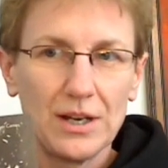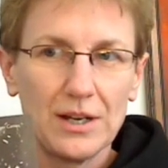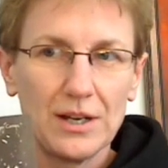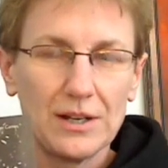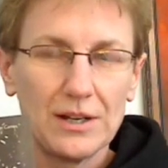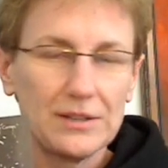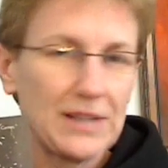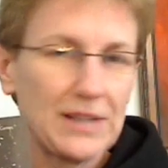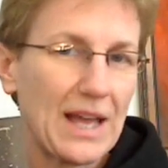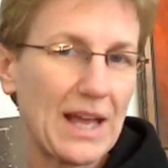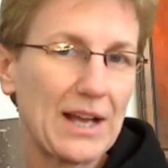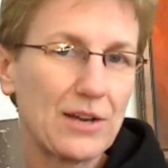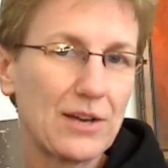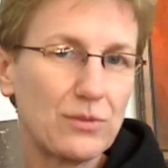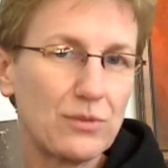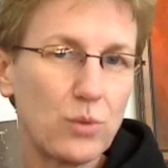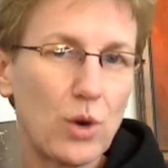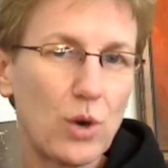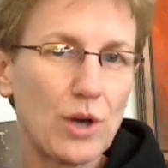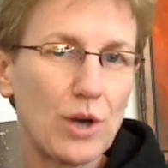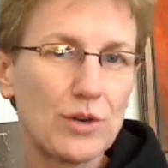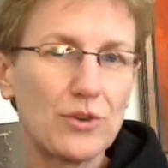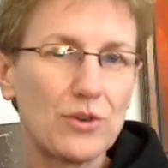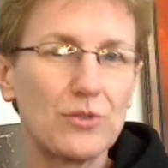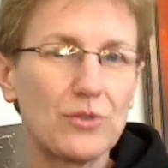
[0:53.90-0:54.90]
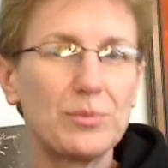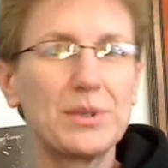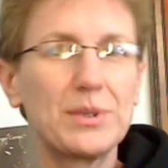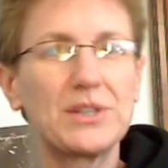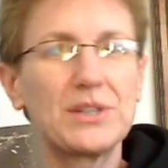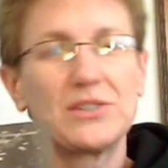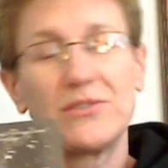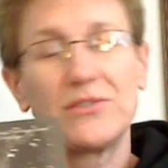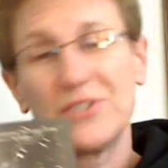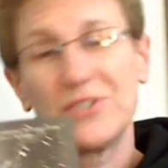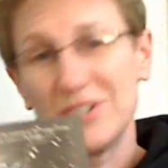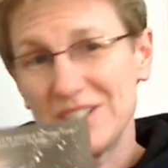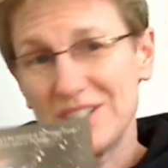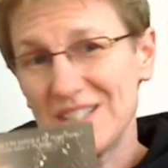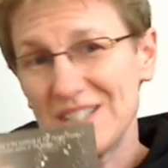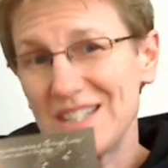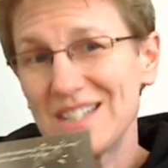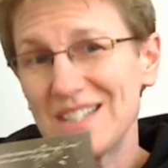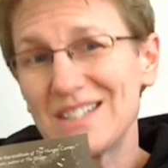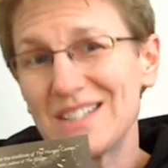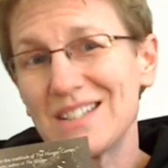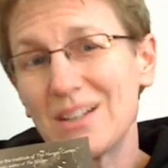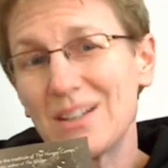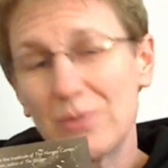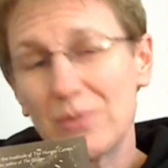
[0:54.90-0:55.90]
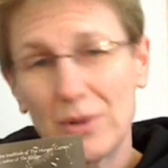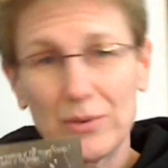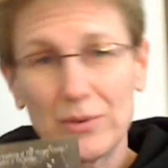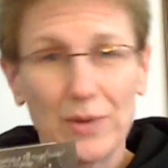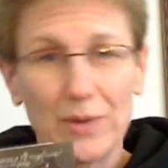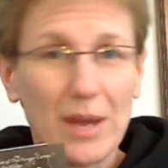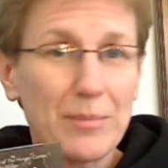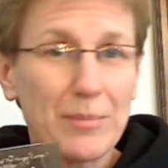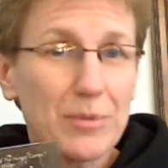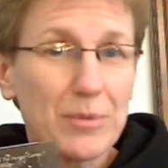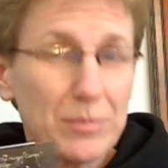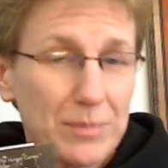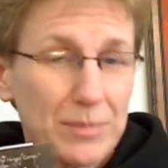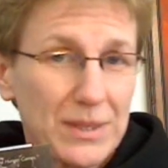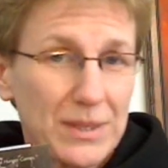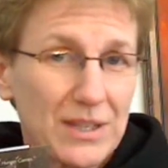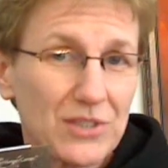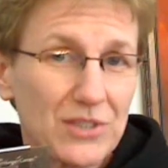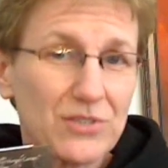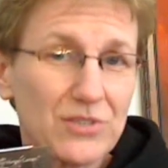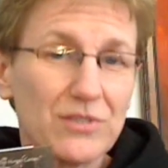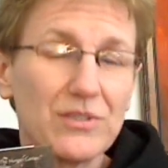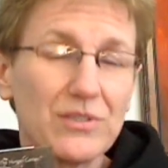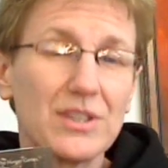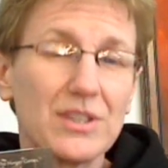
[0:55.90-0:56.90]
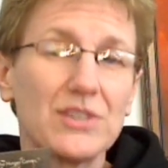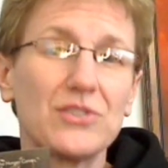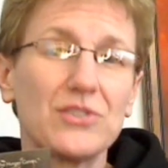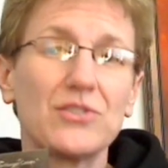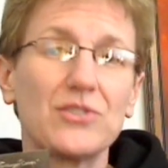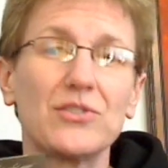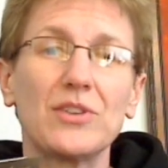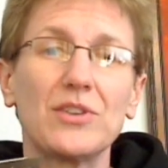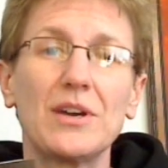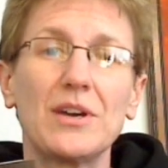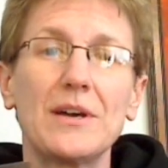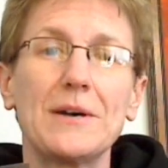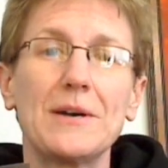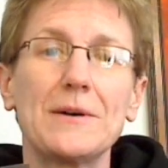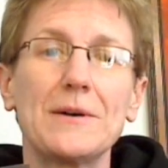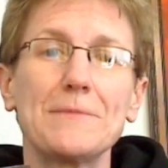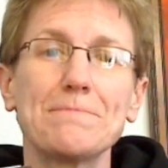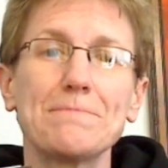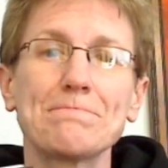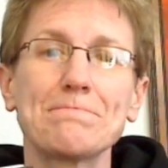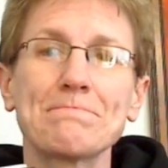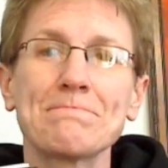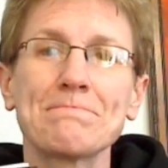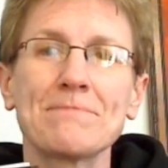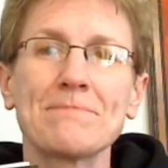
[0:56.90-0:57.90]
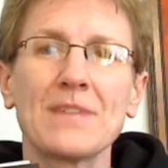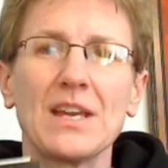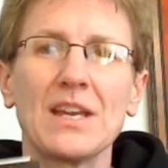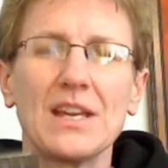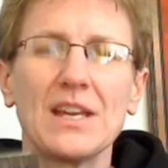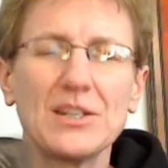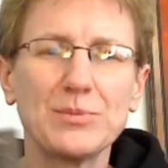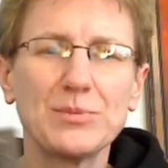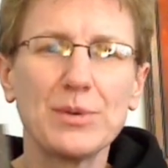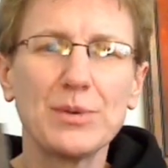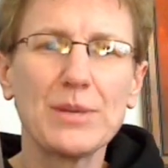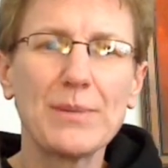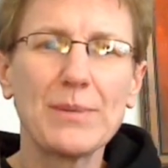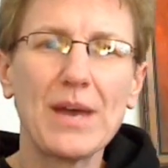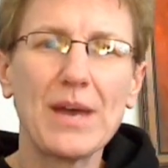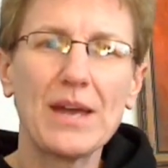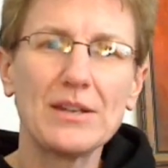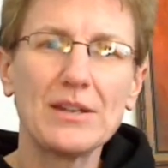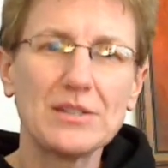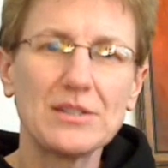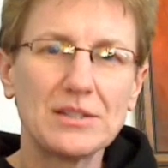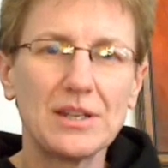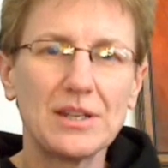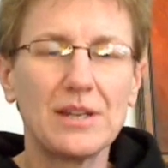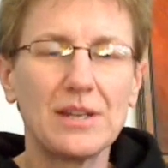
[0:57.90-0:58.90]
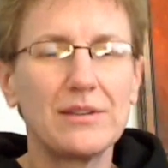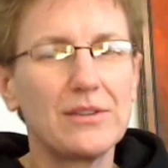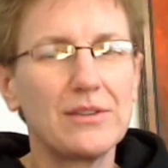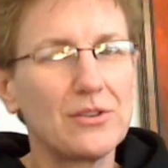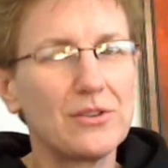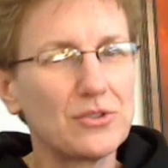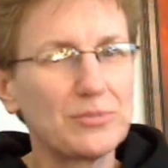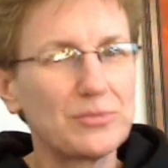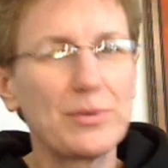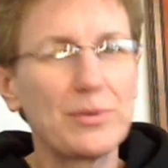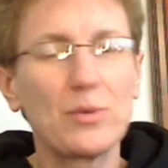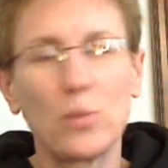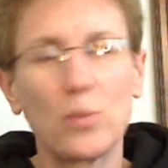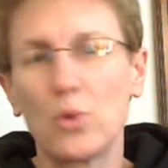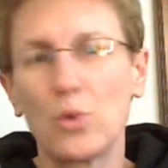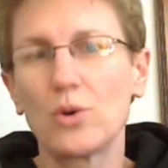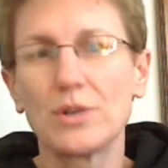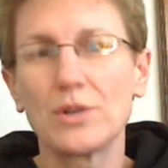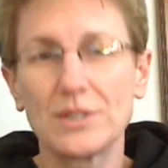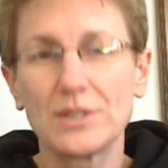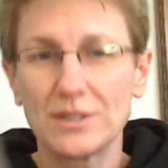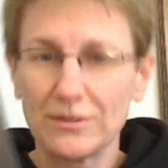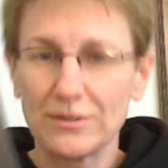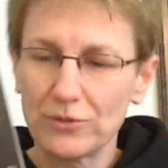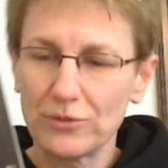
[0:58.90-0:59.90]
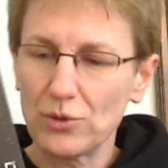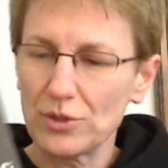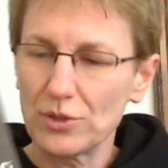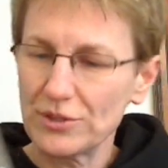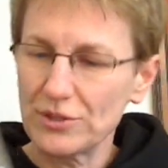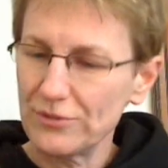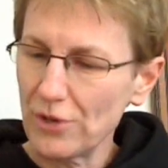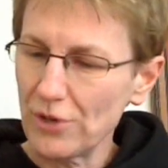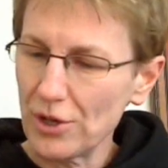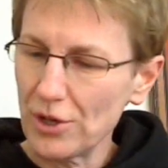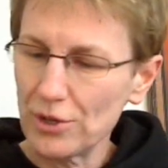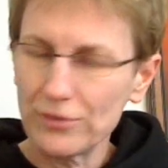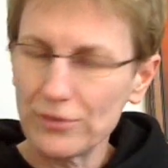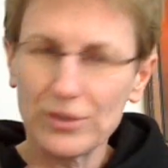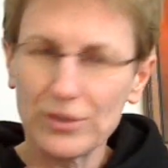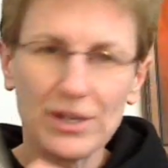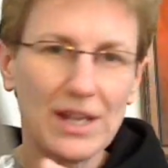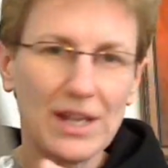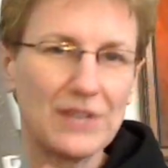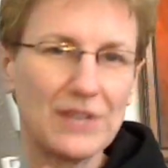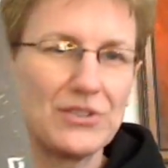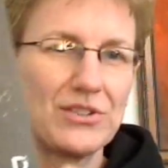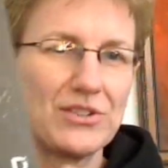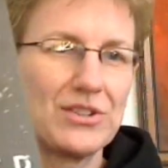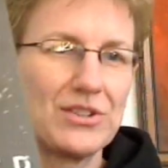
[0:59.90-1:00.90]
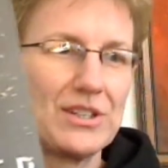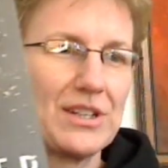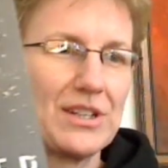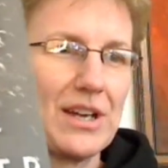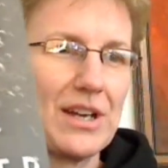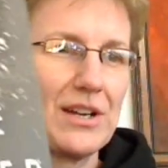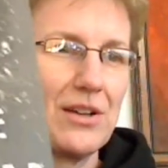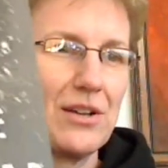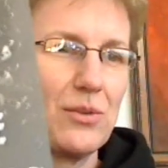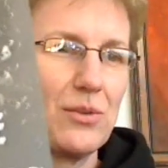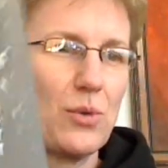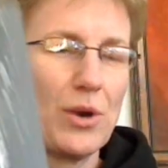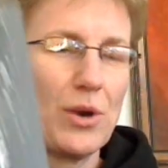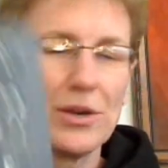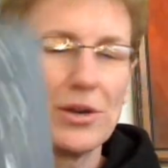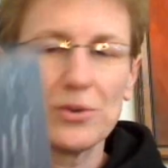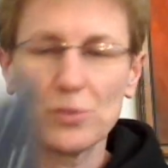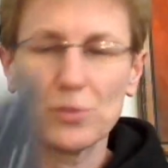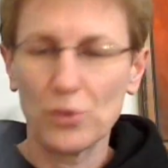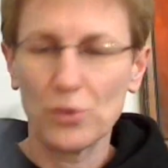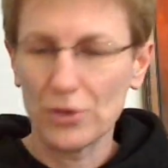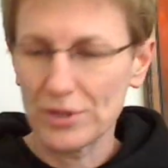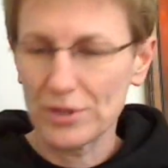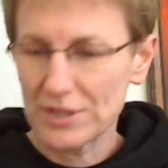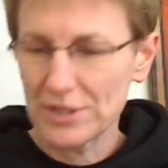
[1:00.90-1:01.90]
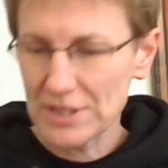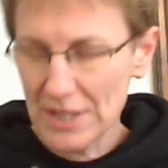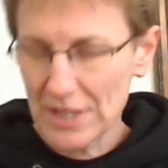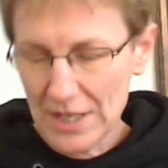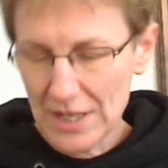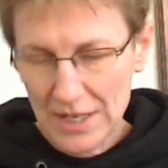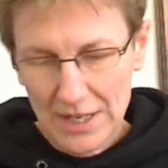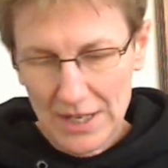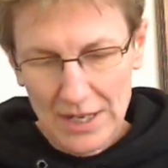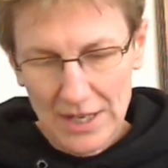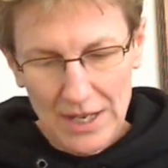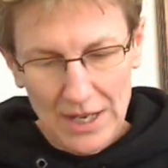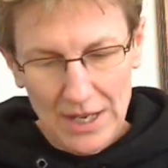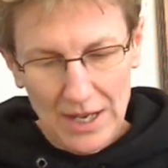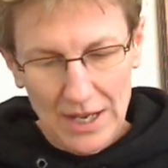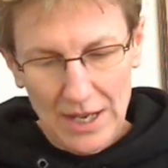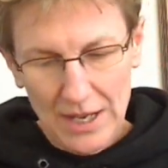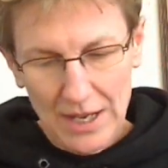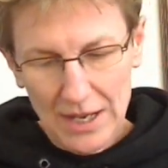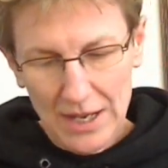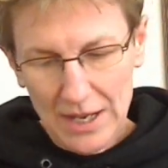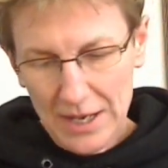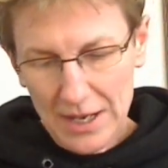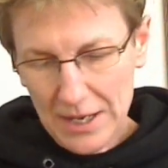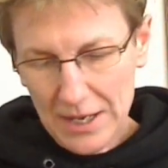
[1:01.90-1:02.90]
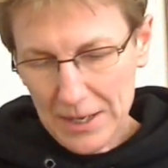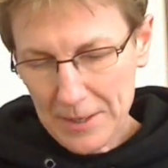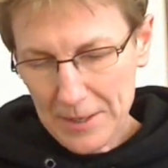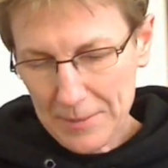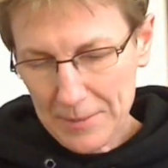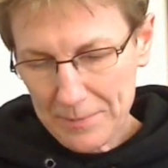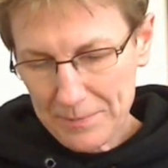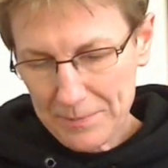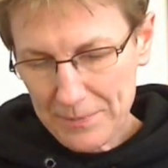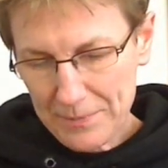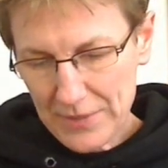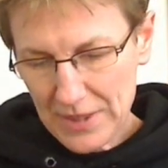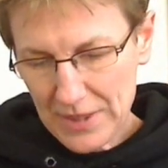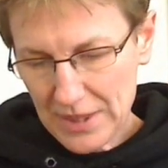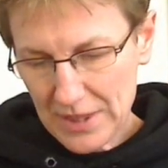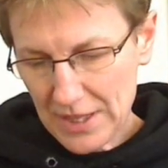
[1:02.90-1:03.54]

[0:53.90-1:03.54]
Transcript: uh, lack of water, because of the diseases that run rampant because of this. Um, it's pretty bad, and there's been wars, of course, fought over it, hence the title, Water Wars. Um,